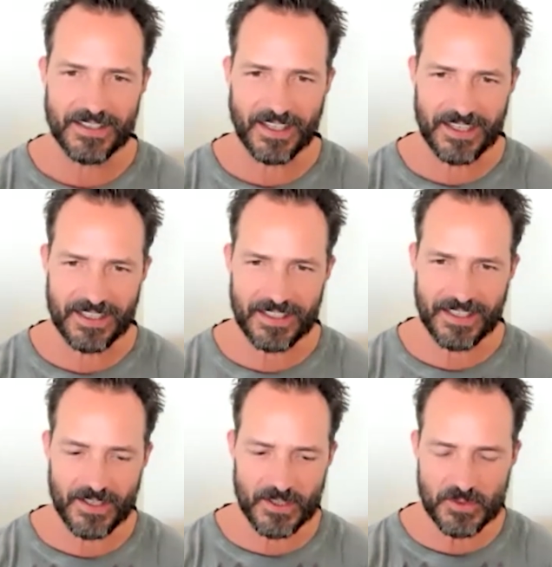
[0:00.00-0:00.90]
to kind of
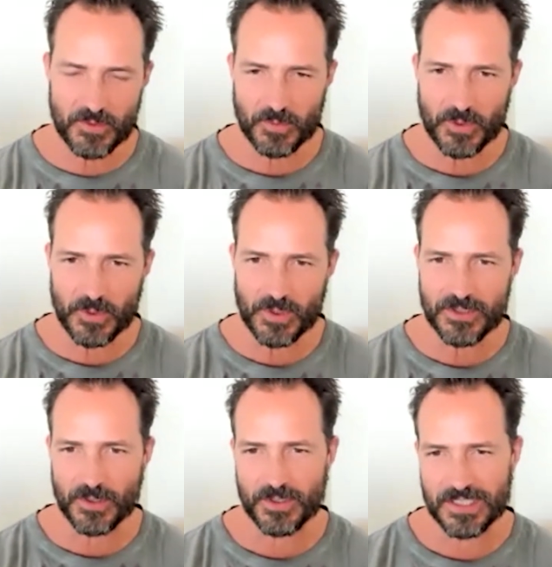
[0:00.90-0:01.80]
get us through a
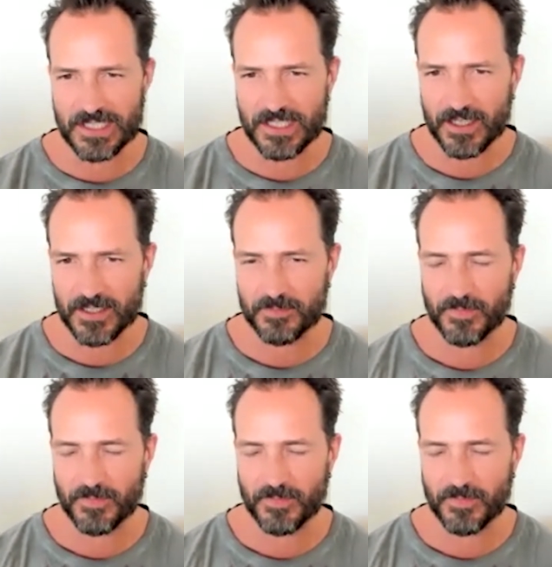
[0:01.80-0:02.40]
certain stuck